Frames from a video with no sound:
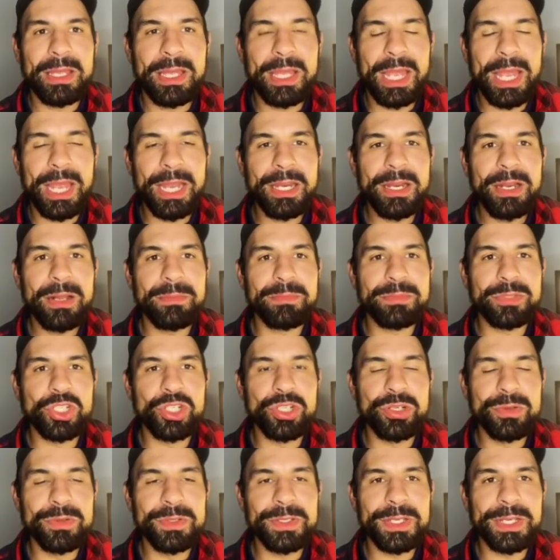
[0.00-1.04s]
ended up
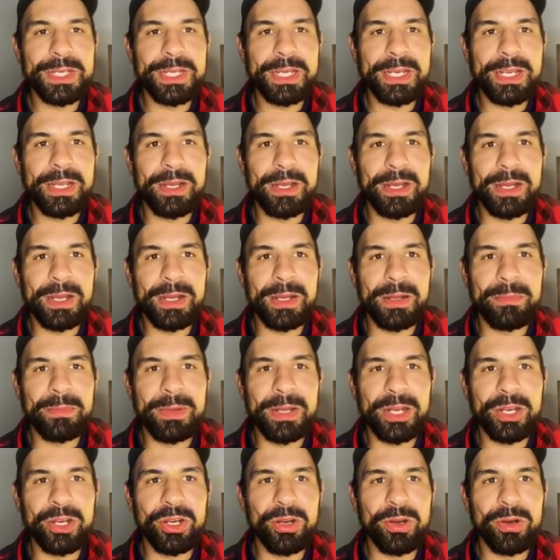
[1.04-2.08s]
choosing um,
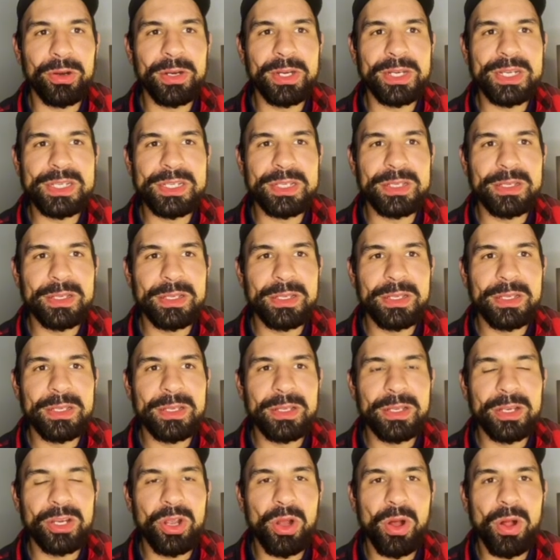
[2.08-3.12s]
a current
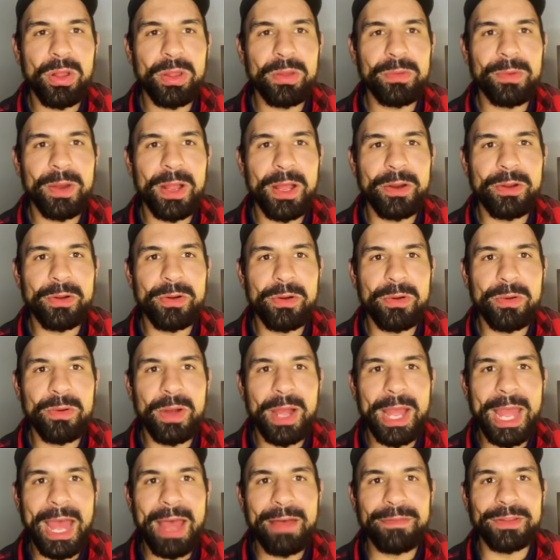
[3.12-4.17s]
Colorado
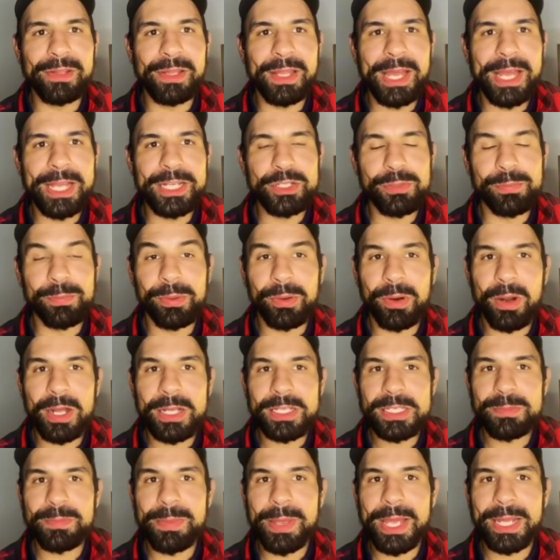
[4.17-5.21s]
Avalanche
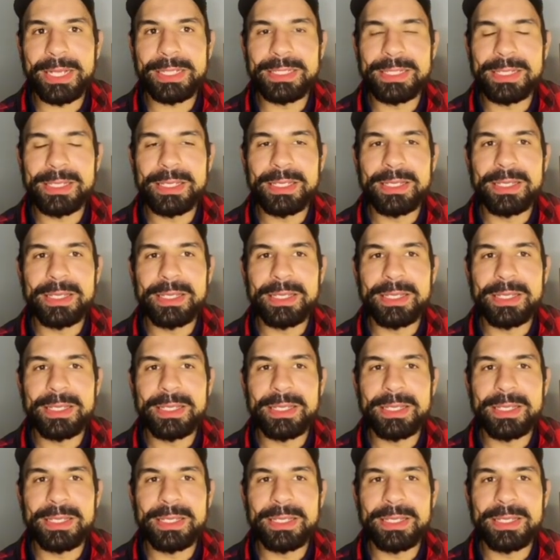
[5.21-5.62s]
prospect,